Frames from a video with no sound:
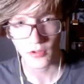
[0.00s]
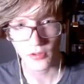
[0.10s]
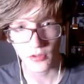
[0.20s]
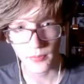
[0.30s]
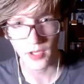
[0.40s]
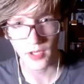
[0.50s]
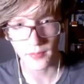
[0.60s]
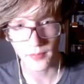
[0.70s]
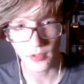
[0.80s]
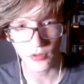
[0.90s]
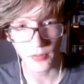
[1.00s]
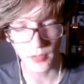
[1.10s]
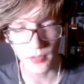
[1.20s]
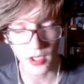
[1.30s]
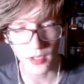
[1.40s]
Where's the bomb? Here's the
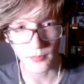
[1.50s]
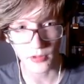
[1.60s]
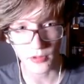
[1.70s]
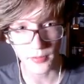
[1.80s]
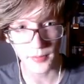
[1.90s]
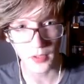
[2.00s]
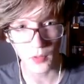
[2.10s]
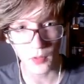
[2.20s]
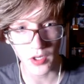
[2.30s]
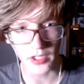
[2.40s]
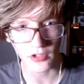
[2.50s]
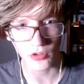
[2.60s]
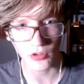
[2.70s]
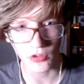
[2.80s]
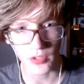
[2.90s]
bomb. Somebody better walk
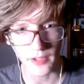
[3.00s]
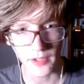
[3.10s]
into it.